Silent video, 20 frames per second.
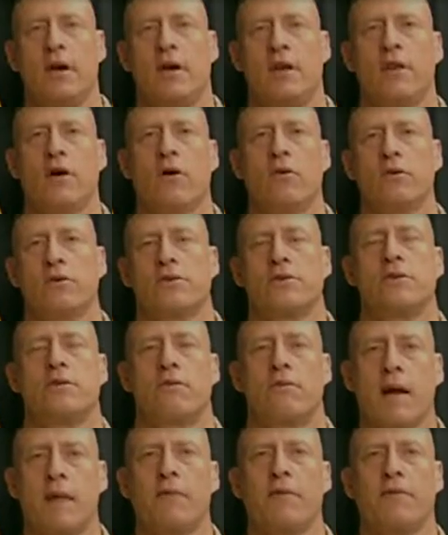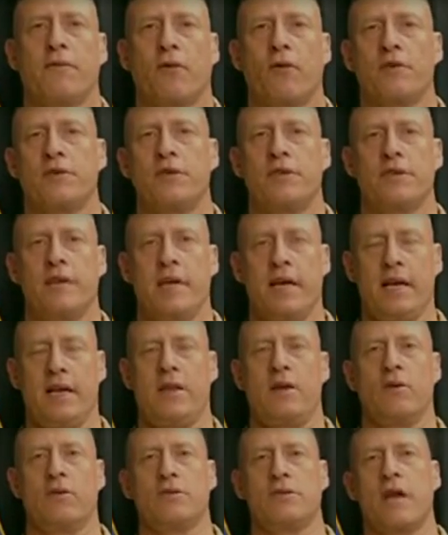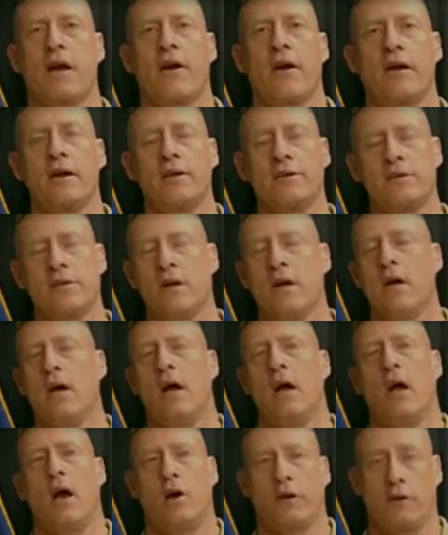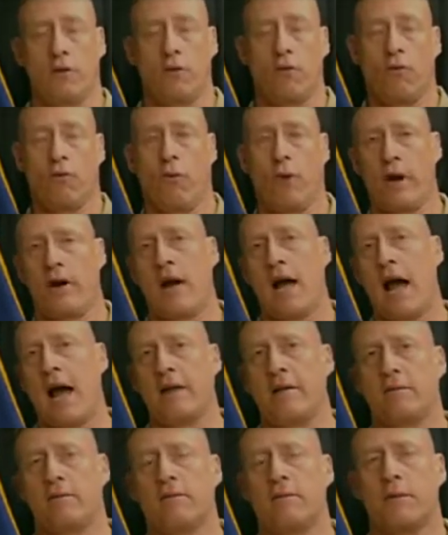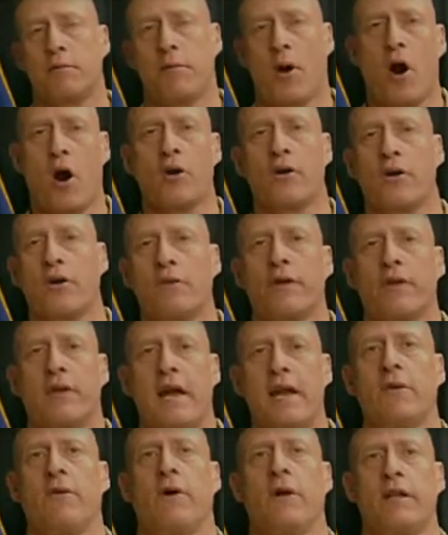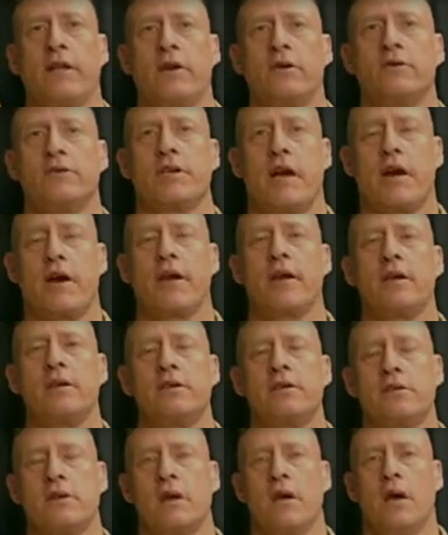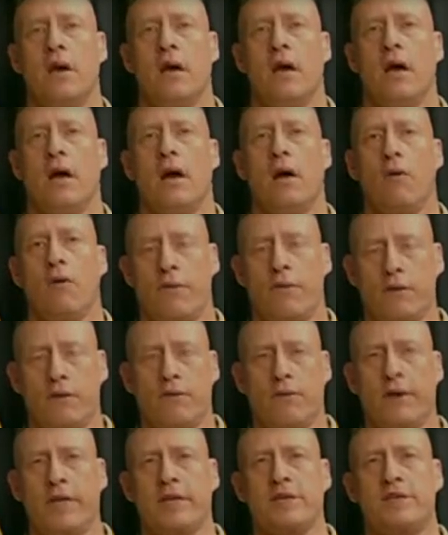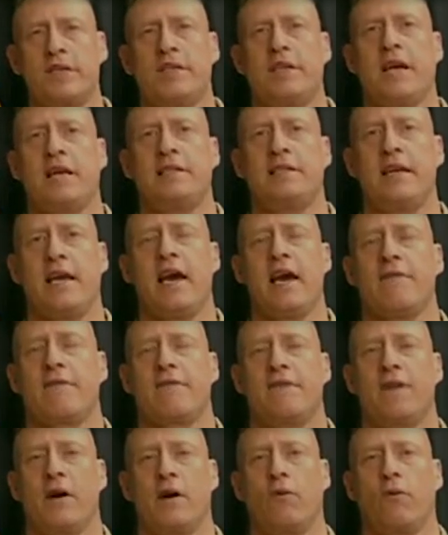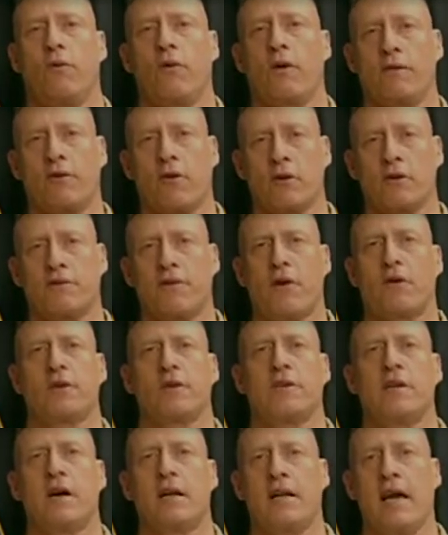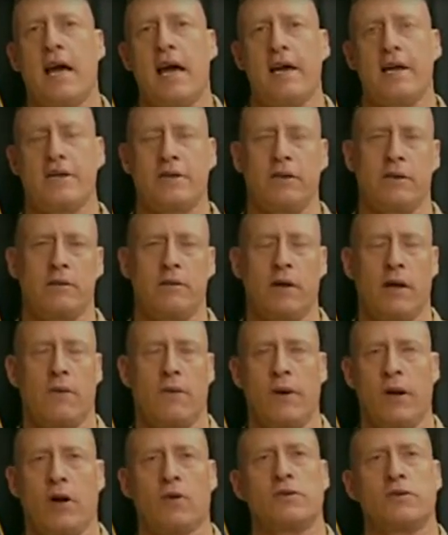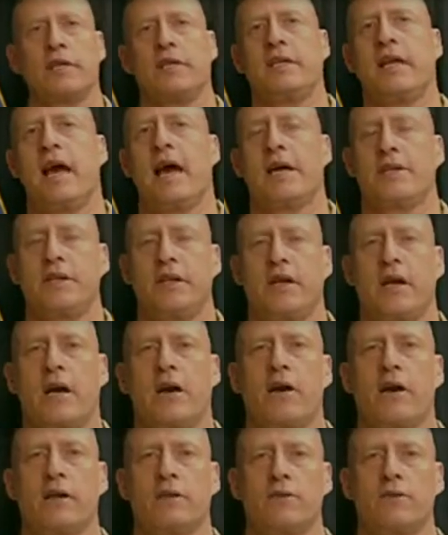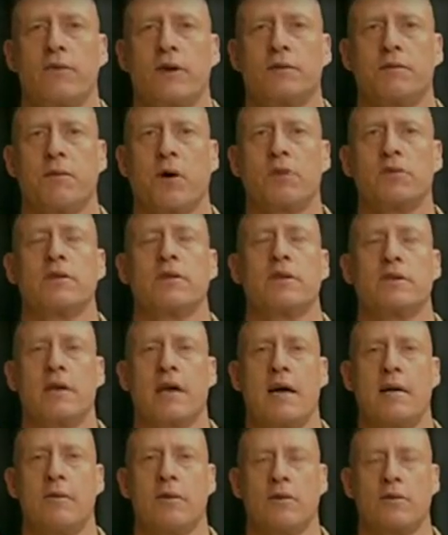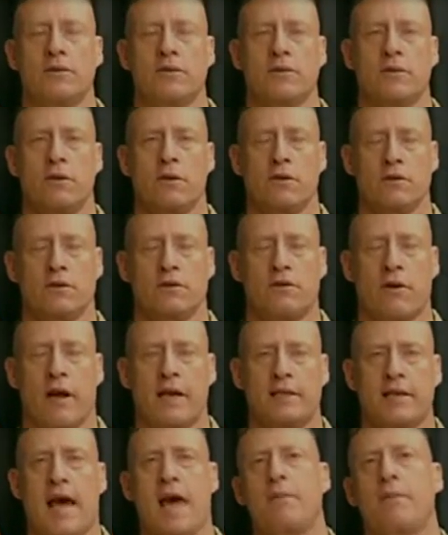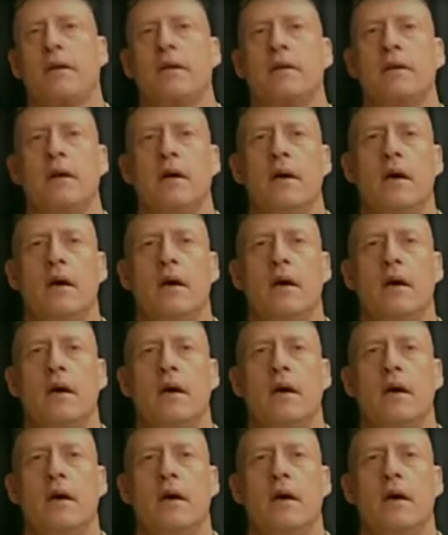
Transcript: those rebel forces in those areas. We're not partnered with anyone in those areas. The CJTF, we're of course focused on Daesh, and we don't see Daesh in the areas in which most of the time those strikes happen.